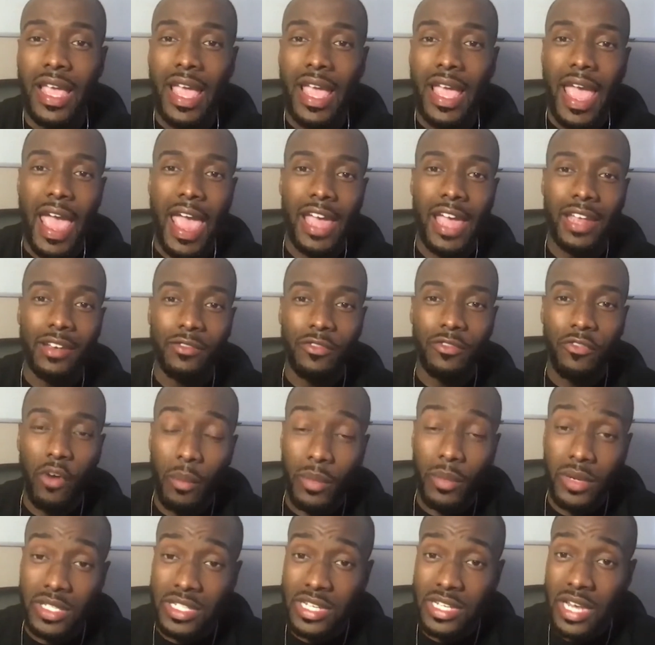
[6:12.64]
And
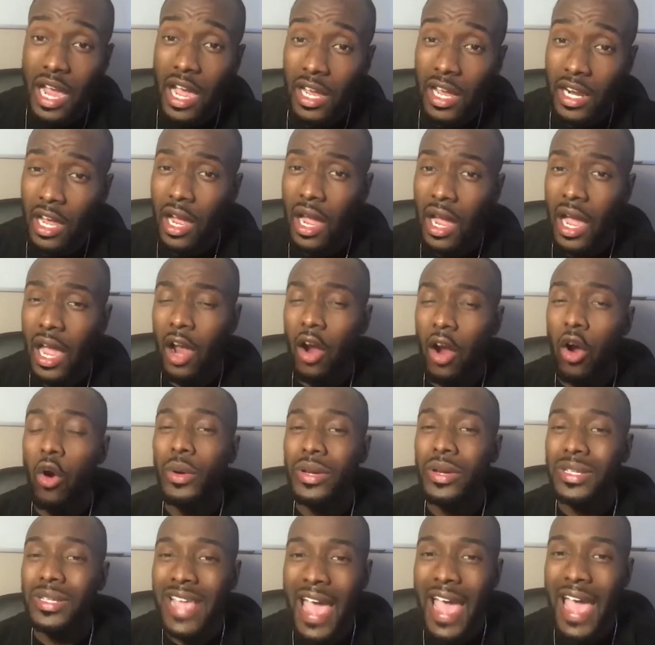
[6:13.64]
from a child, I
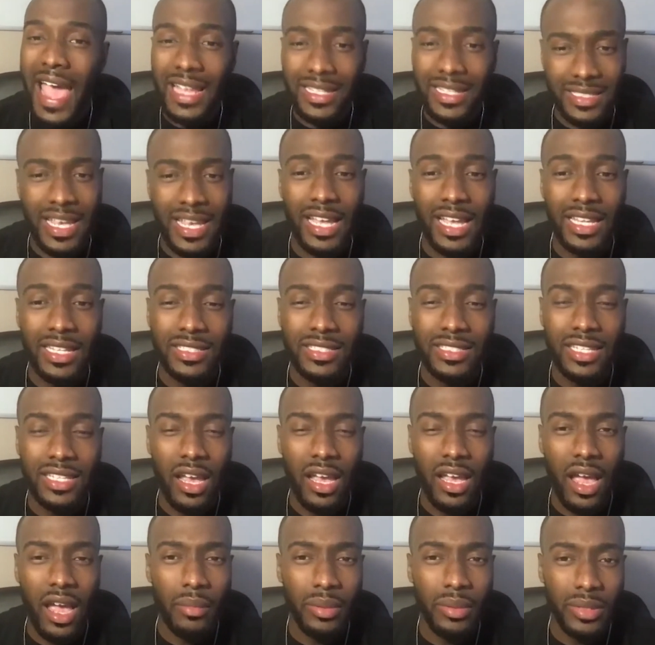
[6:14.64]
always had talents.
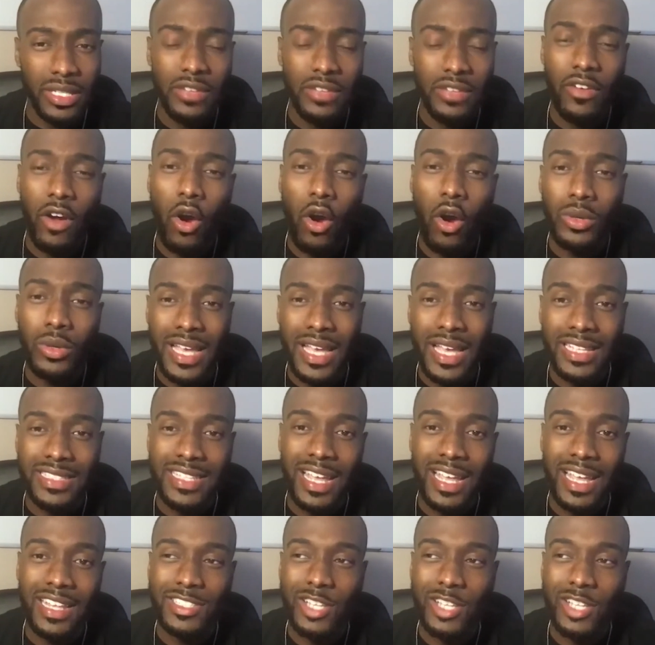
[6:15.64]
I believe I always had
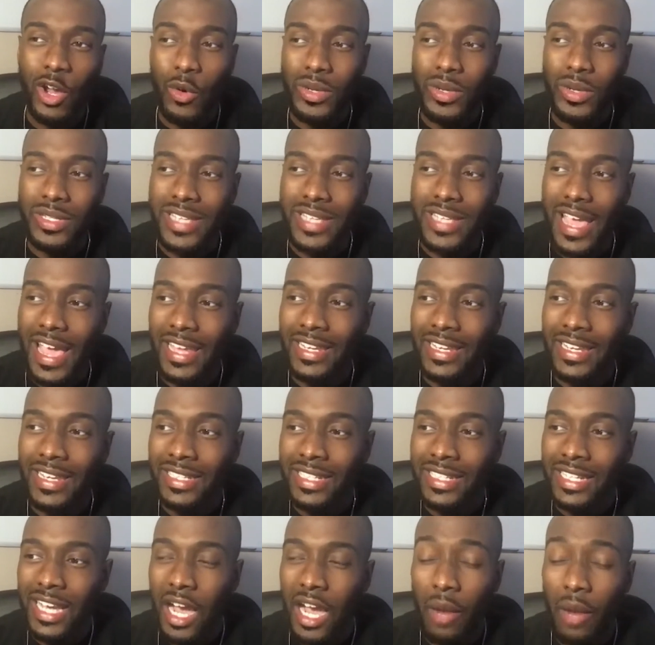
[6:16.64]
talents. I always had
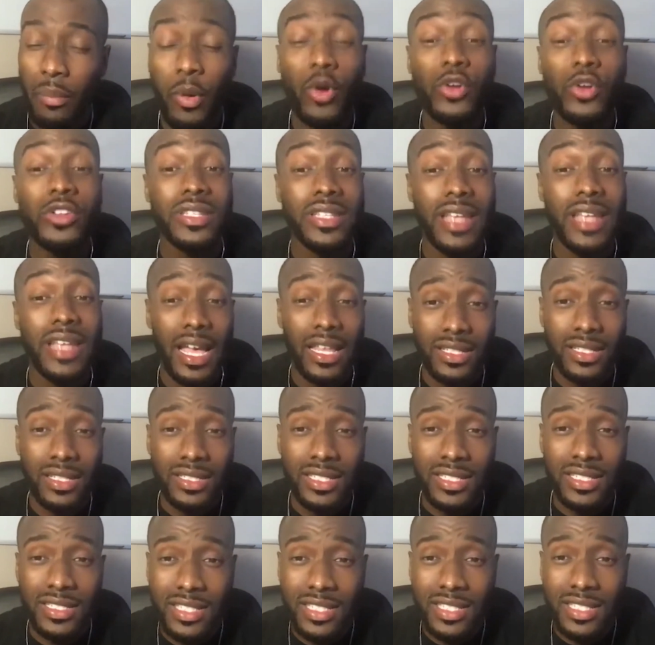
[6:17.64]
a personality,
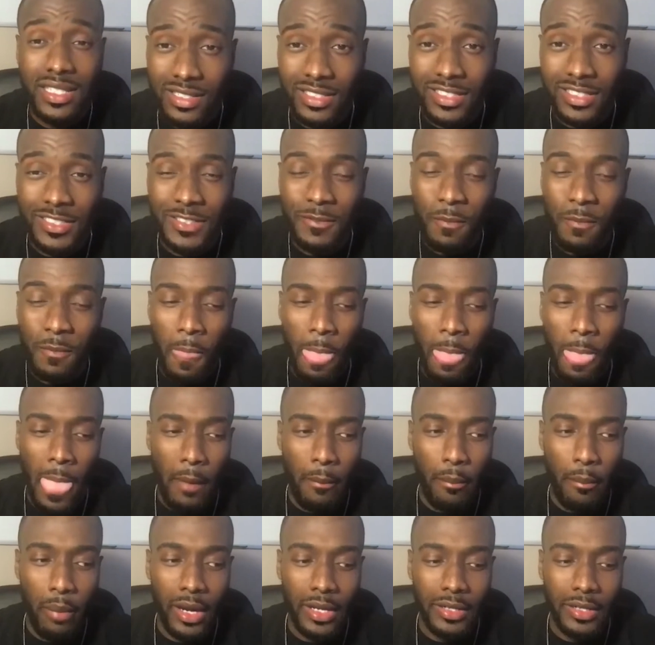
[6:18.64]
essentially,
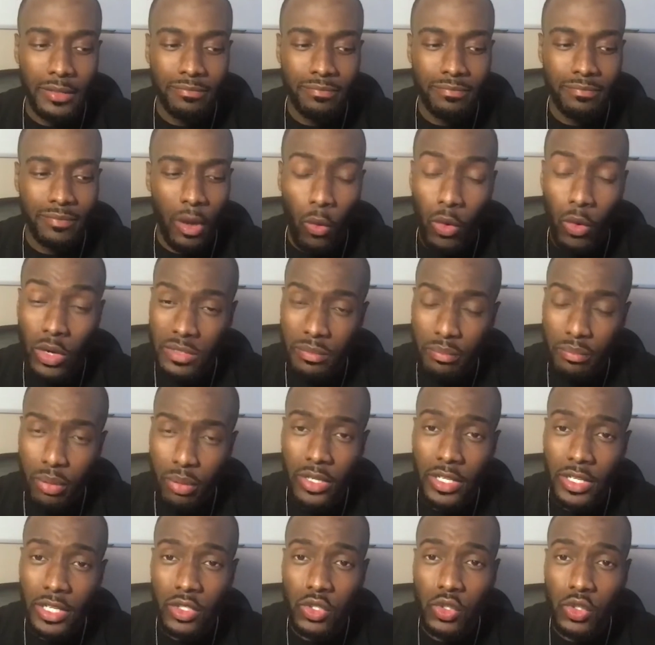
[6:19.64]
but I wasn't
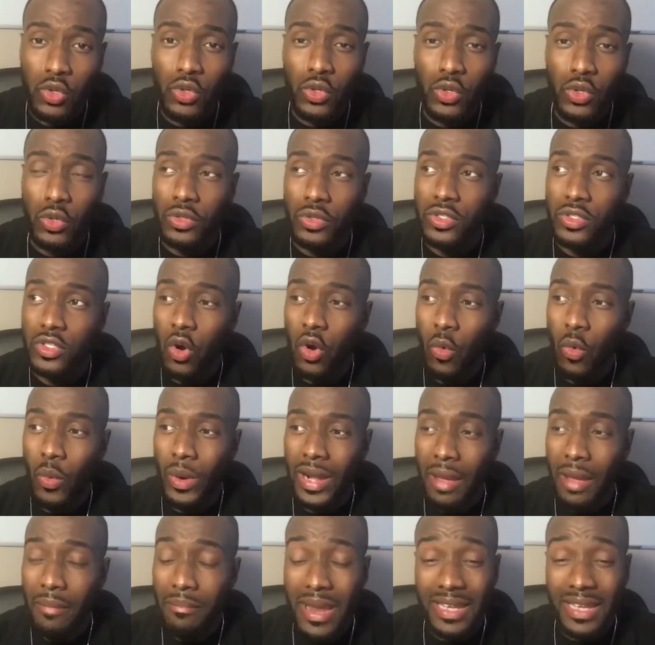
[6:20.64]
putting it to use. So
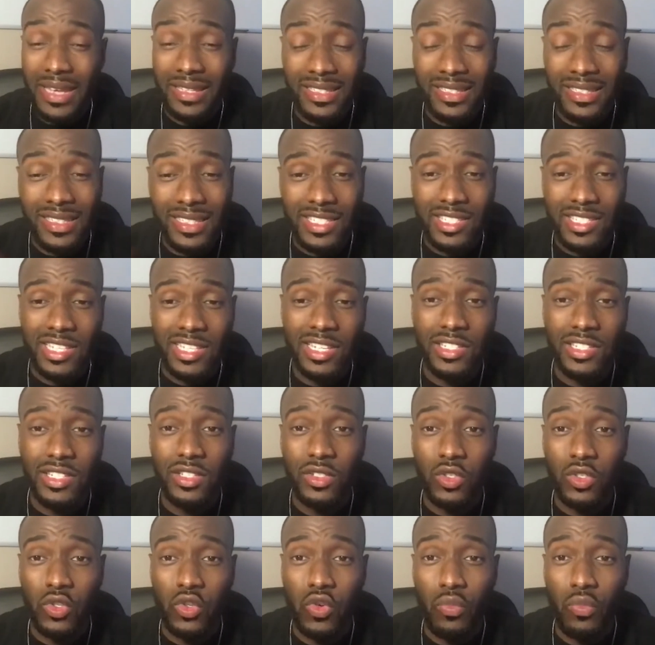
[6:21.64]
when I made the
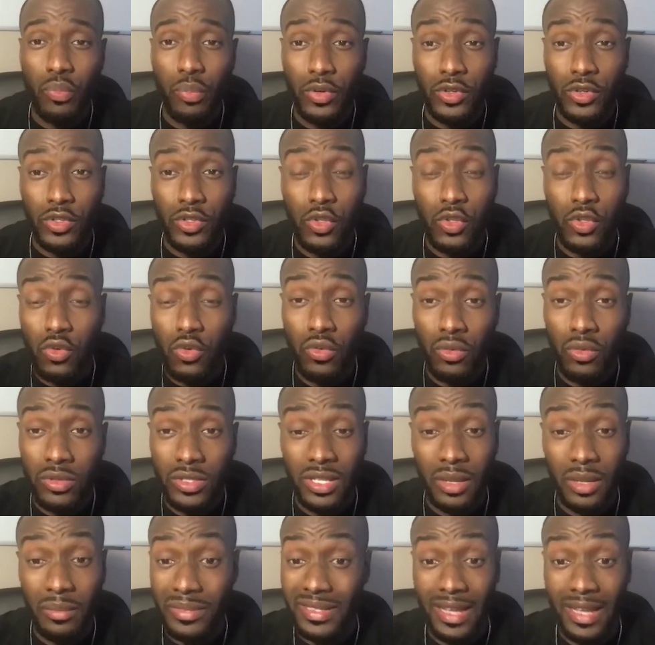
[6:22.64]
decision to pursue
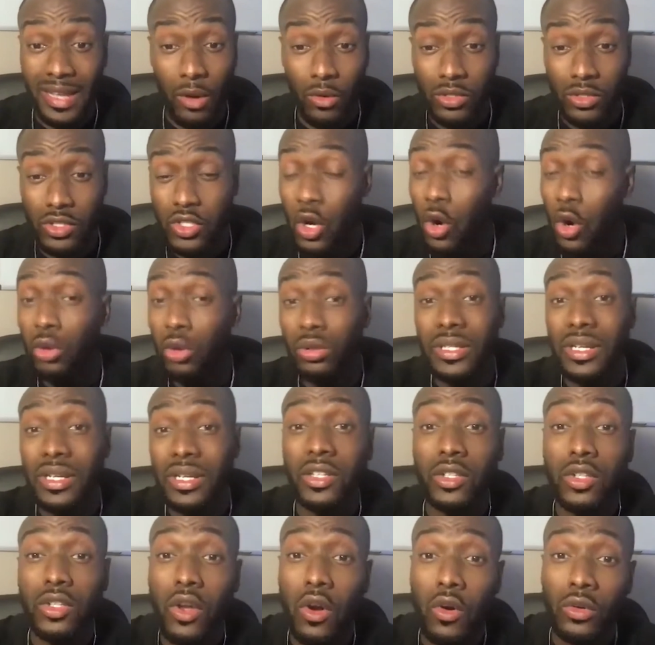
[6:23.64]
something that was totally
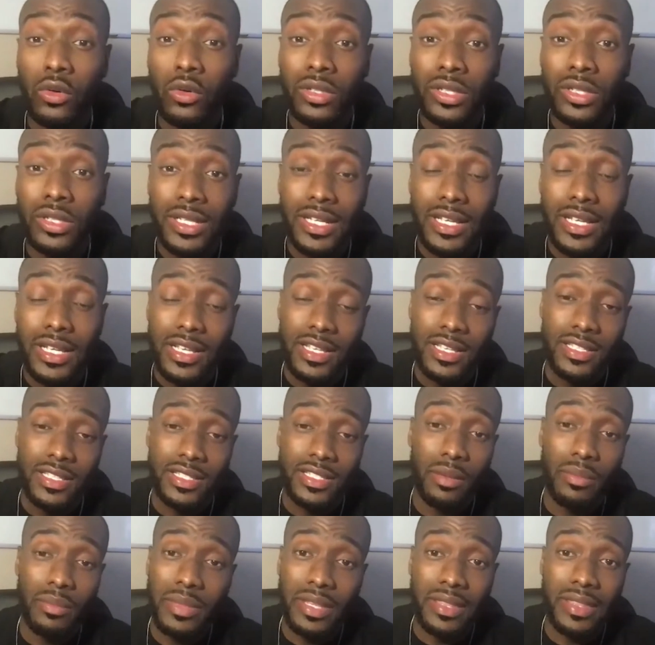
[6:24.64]
unknown,
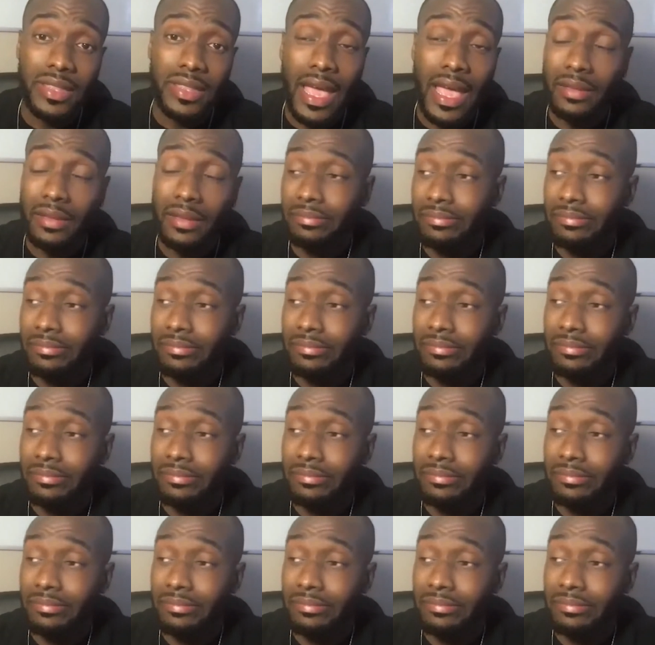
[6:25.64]
something that